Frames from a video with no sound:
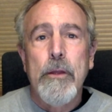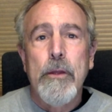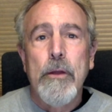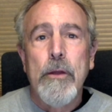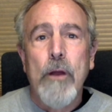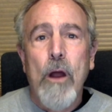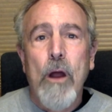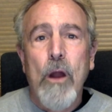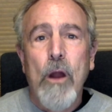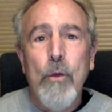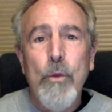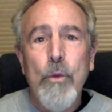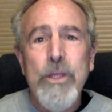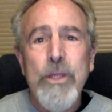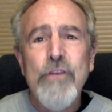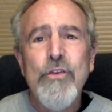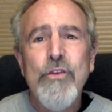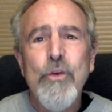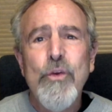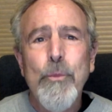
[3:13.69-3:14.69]
Are we
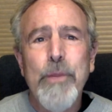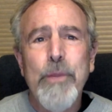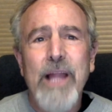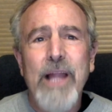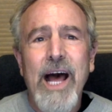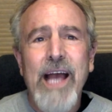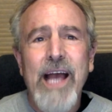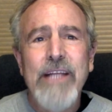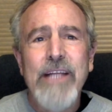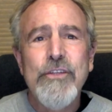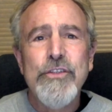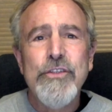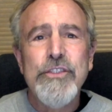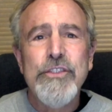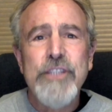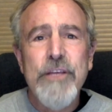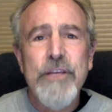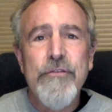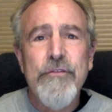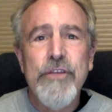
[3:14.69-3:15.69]
too blind to
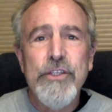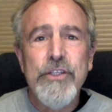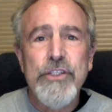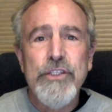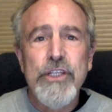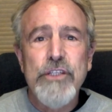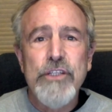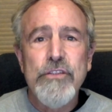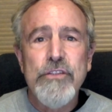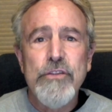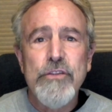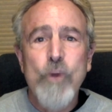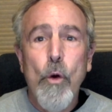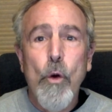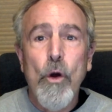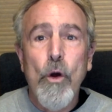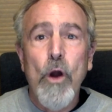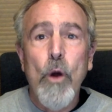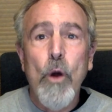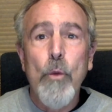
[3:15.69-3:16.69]
see visions,
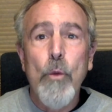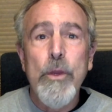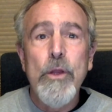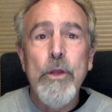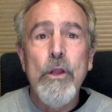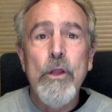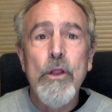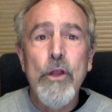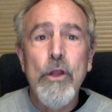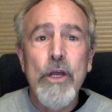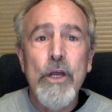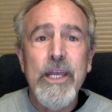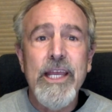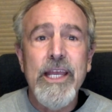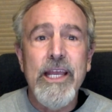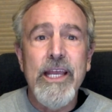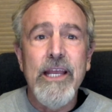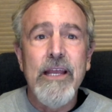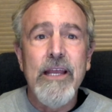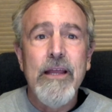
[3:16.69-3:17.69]
or are we
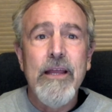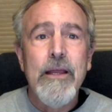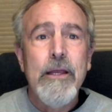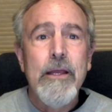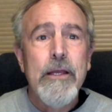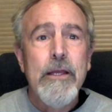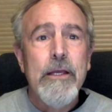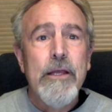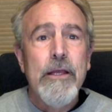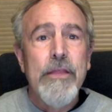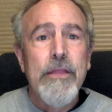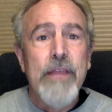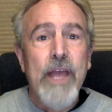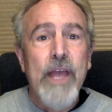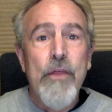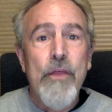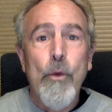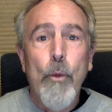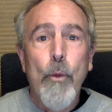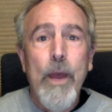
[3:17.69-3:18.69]
looking the
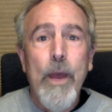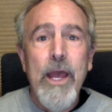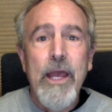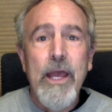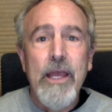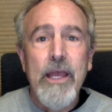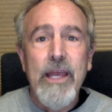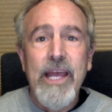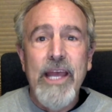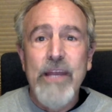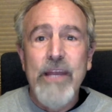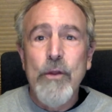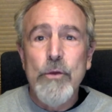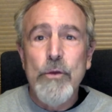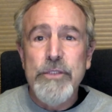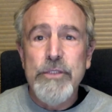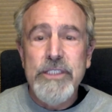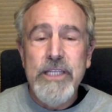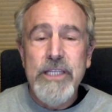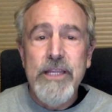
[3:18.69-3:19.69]
other way and don't
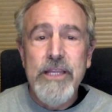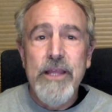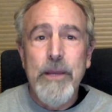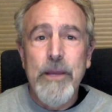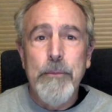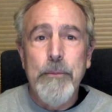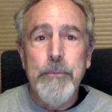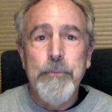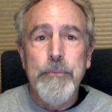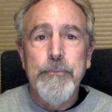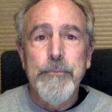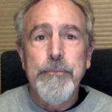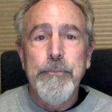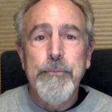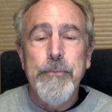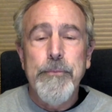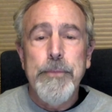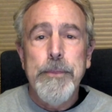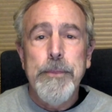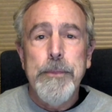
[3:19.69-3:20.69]
see them?
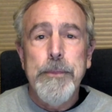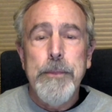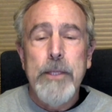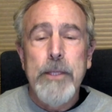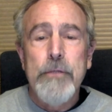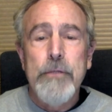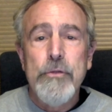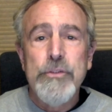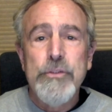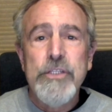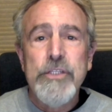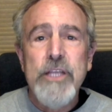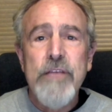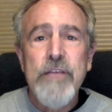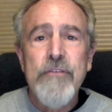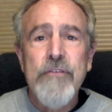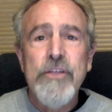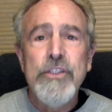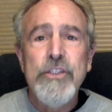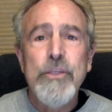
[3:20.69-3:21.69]
To see a
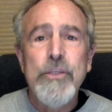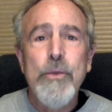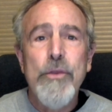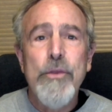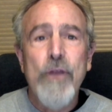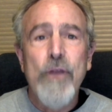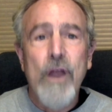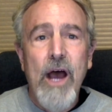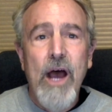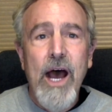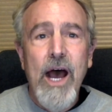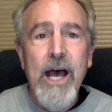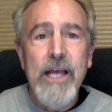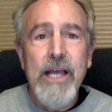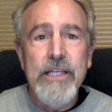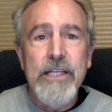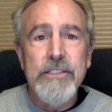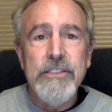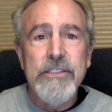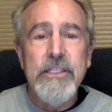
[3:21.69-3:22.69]
vision with our
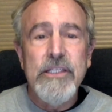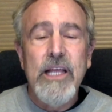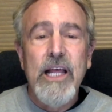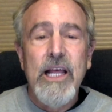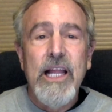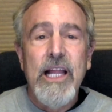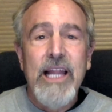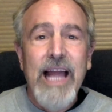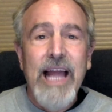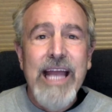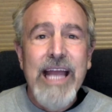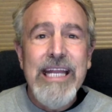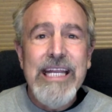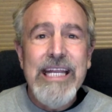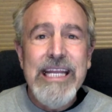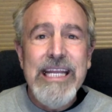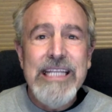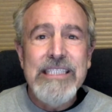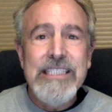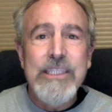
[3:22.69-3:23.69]
eyes, light
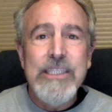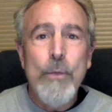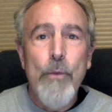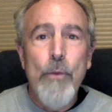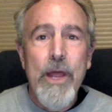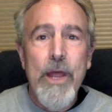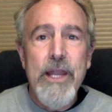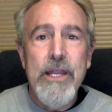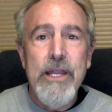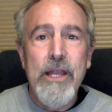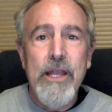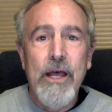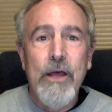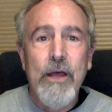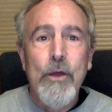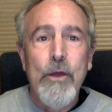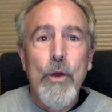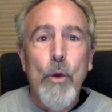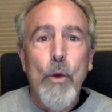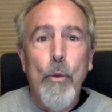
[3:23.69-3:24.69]
hits the retina,
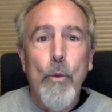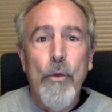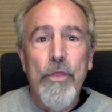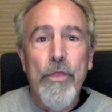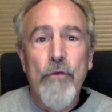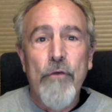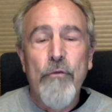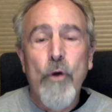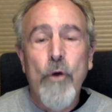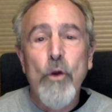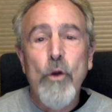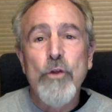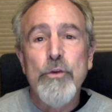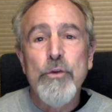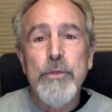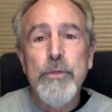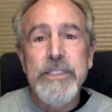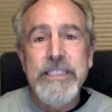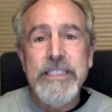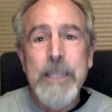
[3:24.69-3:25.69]
where the
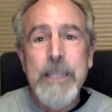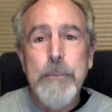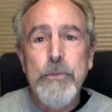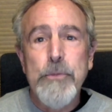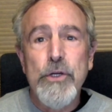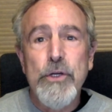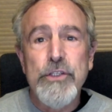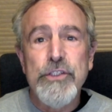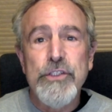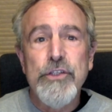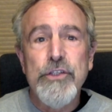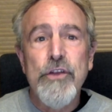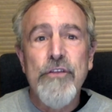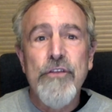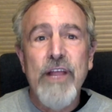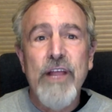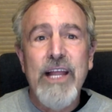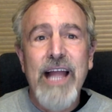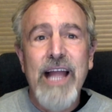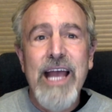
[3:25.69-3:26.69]
photoreceptors turn
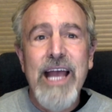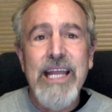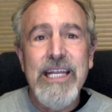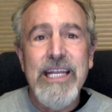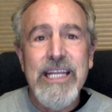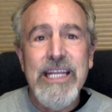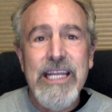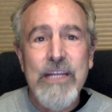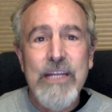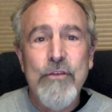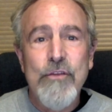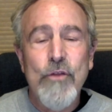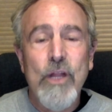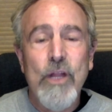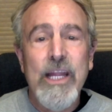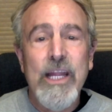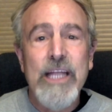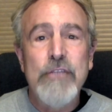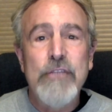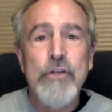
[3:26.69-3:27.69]
the light into
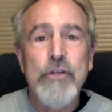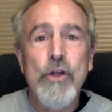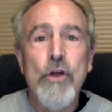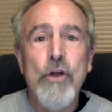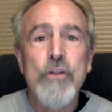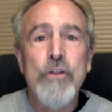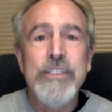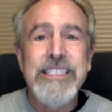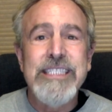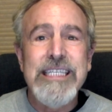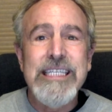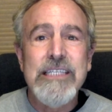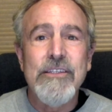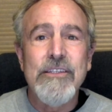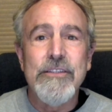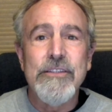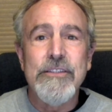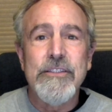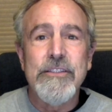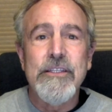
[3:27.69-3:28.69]
electrical signals.